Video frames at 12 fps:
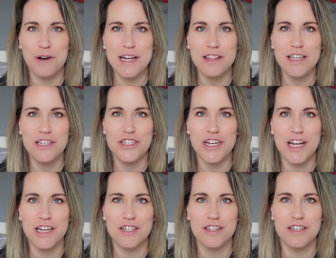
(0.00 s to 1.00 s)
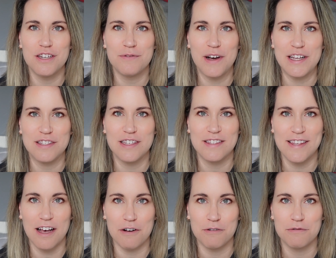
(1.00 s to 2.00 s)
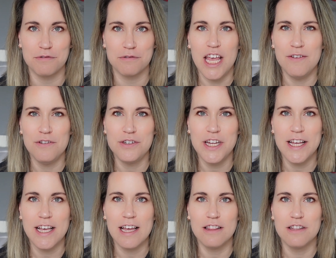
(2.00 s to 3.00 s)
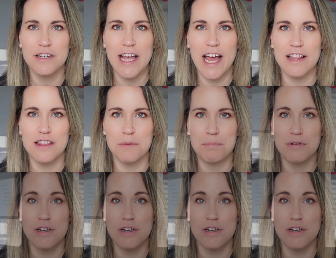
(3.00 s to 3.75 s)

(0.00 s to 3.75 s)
greatly changed the device itself. If you take a look at the